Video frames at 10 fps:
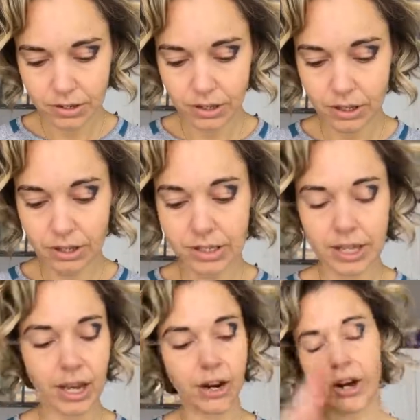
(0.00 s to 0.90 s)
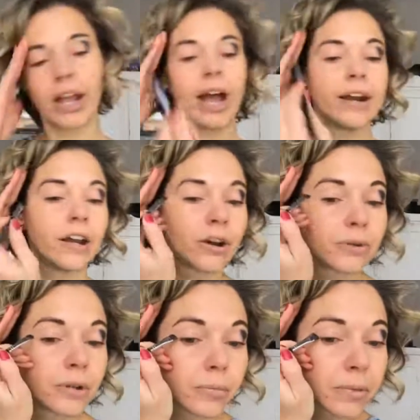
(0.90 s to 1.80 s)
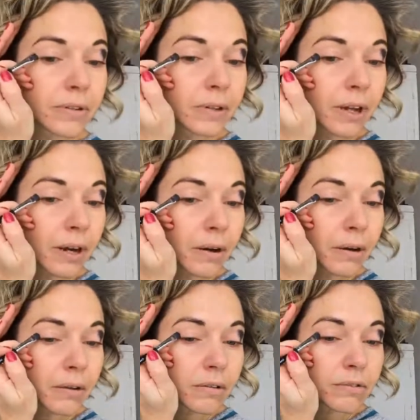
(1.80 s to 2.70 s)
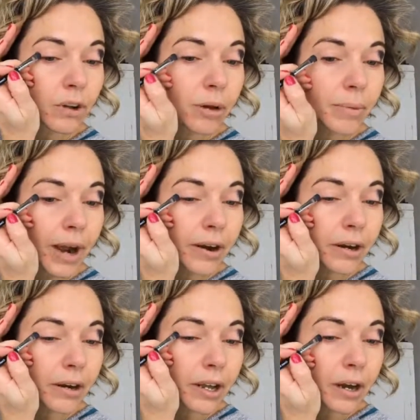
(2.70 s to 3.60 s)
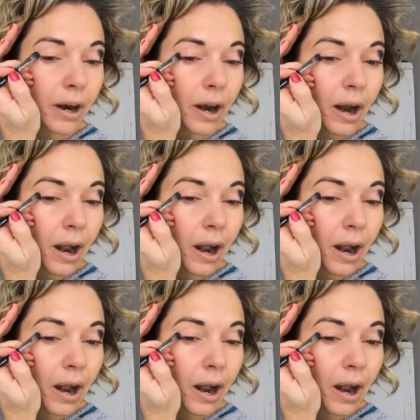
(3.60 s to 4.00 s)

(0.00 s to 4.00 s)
It looks scary, I know, don't be scared. Draw a barrier here